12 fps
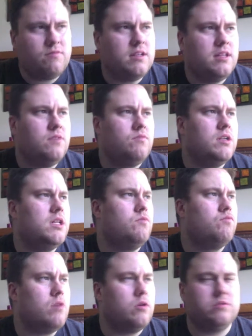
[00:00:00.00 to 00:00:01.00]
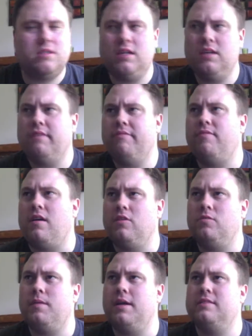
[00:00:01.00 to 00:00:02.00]
really, really roasty,
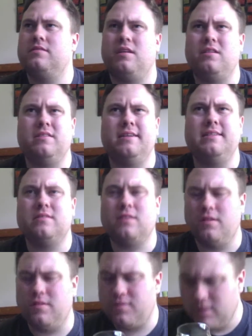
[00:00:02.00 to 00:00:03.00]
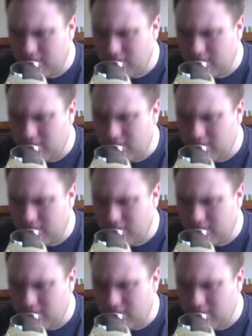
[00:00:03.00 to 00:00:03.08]
followed by subtle hints of